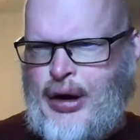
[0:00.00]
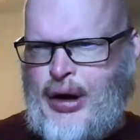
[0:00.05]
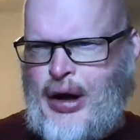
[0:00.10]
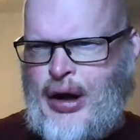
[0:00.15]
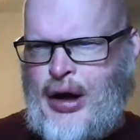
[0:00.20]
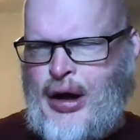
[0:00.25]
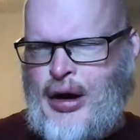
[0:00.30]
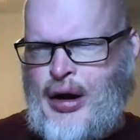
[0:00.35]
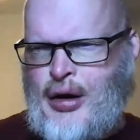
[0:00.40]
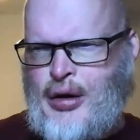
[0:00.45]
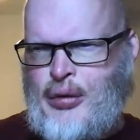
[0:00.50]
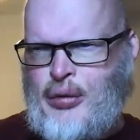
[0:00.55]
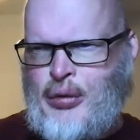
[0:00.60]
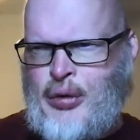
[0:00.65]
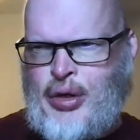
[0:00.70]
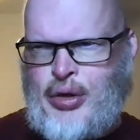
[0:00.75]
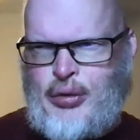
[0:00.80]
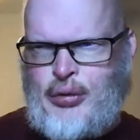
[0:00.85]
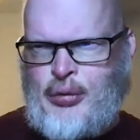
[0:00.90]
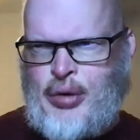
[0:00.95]

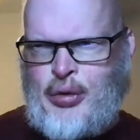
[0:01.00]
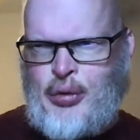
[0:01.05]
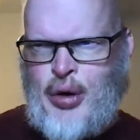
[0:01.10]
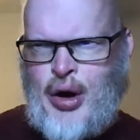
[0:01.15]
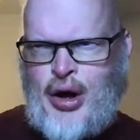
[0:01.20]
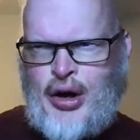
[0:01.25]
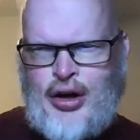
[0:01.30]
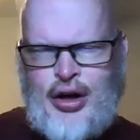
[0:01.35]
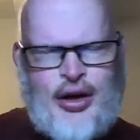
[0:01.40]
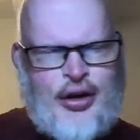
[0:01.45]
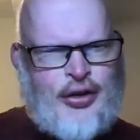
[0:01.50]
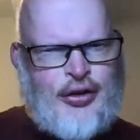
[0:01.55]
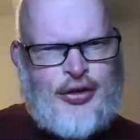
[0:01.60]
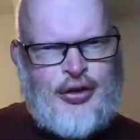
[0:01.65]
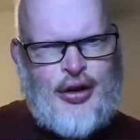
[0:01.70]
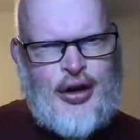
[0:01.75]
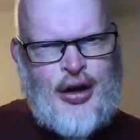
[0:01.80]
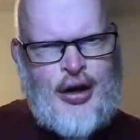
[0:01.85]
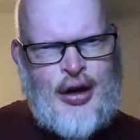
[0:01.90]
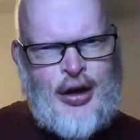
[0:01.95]
with work
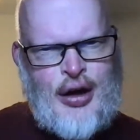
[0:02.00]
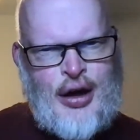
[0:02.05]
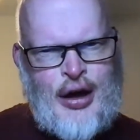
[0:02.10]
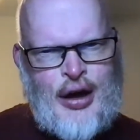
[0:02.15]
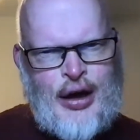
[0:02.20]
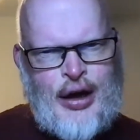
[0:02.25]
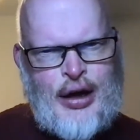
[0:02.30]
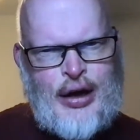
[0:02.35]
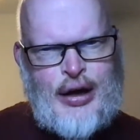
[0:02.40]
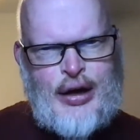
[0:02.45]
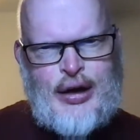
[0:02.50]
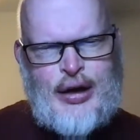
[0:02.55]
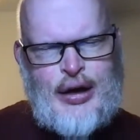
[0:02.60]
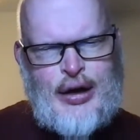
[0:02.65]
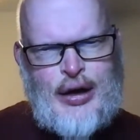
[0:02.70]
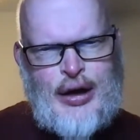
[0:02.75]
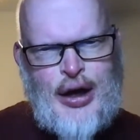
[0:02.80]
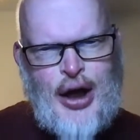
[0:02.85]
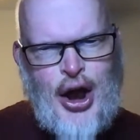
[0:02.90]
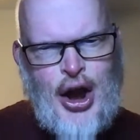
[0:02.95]
is I
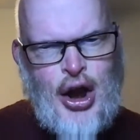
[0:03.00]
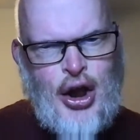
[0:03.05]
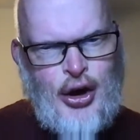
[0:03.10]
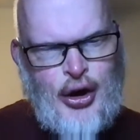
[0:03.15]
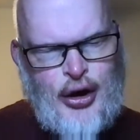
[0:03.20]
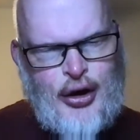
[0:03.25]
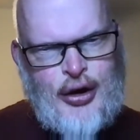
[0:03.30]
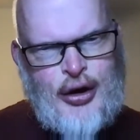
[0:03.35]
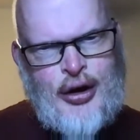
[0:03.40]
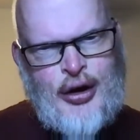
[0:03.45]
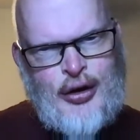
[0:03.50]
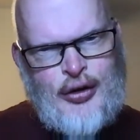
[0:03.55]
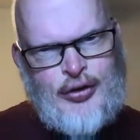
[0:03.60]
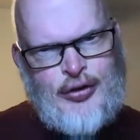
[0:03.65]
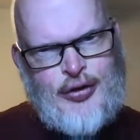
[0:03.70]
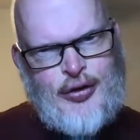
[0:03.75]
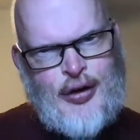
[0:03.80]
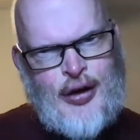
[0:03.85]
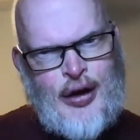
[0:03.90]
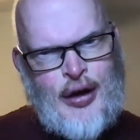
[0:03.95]
look
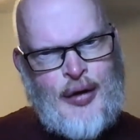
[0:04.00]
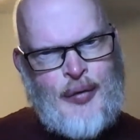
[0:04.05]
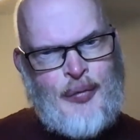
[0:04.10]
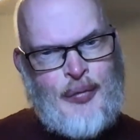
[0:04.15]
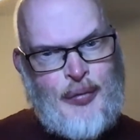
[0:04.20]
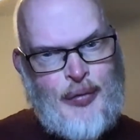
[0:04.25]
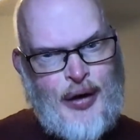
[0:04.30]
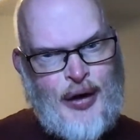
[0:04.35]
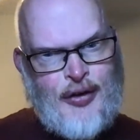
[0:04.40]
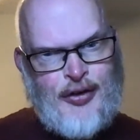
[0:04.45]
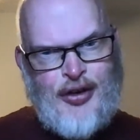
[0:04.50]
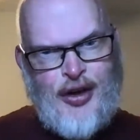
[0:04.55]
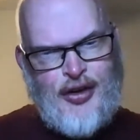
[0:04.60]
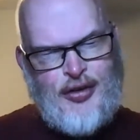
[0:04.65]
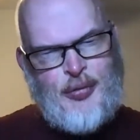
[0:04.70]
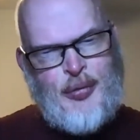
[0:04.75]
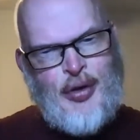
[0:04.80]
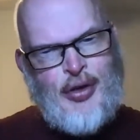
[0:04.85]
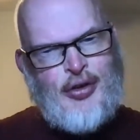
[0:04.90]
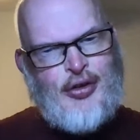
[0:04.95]
at
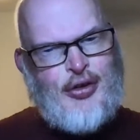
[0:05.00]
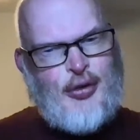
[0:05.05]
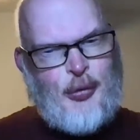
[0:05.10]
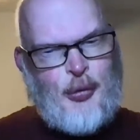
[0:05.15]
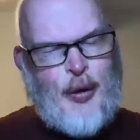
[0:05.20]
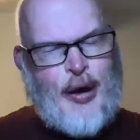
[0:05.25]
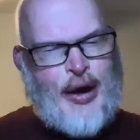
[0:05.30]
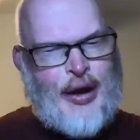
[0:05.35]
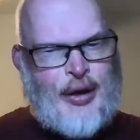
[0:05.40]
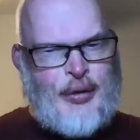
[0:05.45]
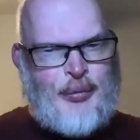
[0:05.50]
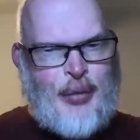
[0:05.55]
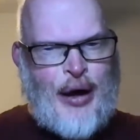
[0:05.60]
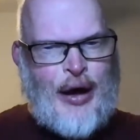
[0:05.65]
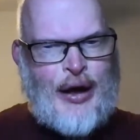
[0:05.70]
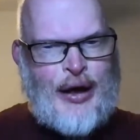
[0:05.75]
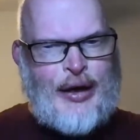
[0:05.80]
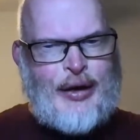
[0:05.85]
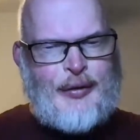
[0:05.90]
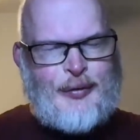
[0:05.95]
assessments written
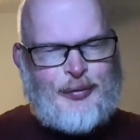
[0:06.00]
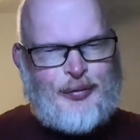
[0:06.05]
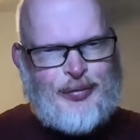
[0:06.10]
by